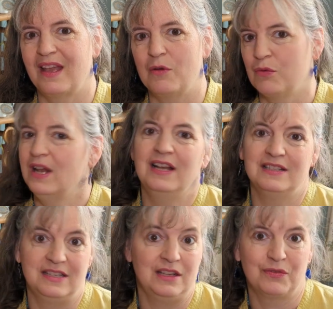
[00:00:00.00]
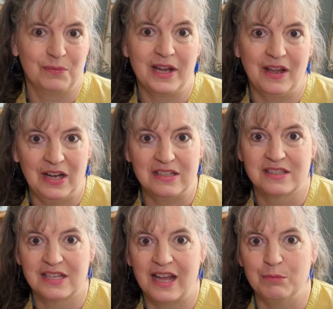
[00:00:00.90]
really I did it for my own
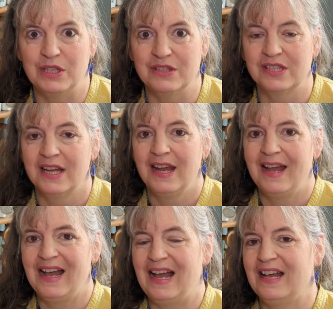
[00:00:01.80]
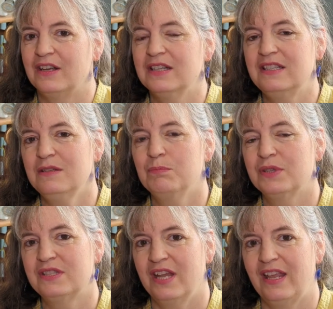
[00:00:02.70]
entertainment. And I didn't
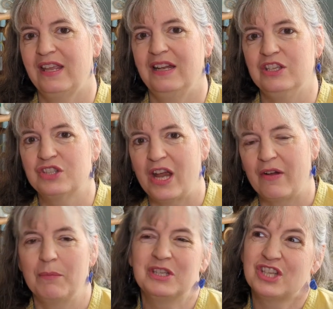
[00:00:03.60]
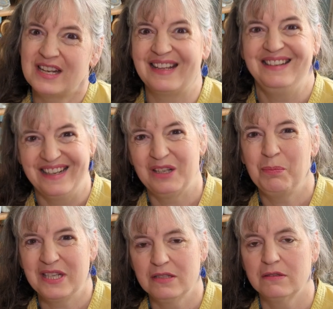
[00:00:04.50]
particularly share it. I mean, I shared it a little
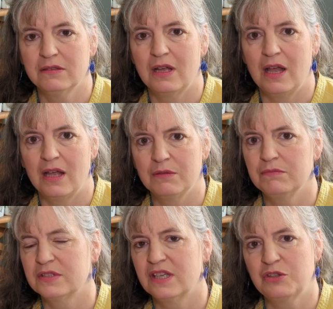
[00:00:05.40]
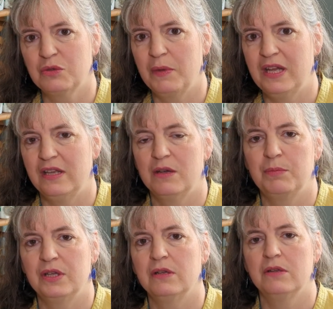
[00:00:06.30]
bit on social media,
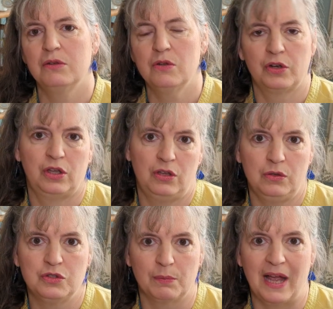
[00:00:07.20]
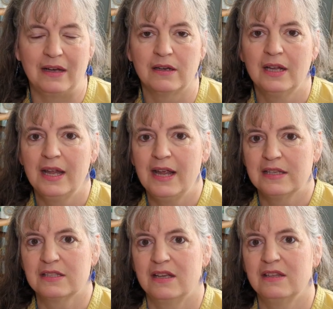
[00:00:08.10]
but not a huge amount.
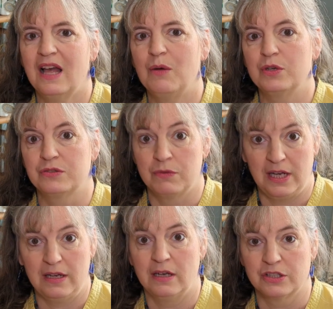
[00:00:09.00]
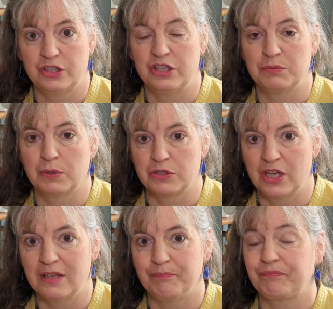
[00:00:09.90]
So that was really last year's
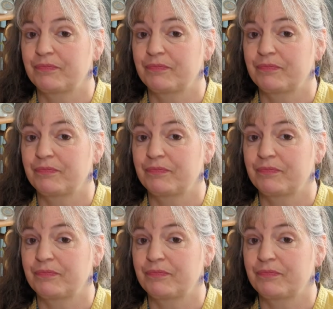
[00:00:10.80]
project.